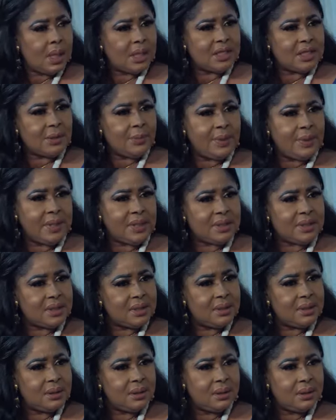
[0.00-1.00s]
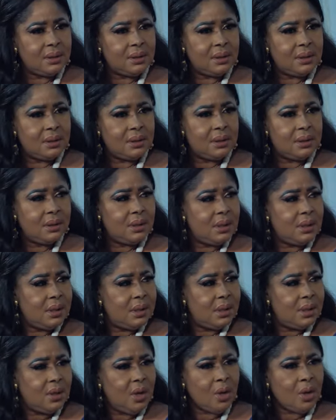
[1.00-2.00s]
Izzy, please.
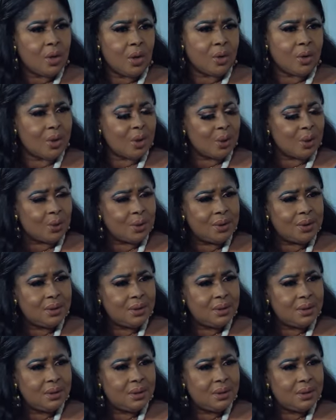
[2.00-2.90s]
Don't conclude.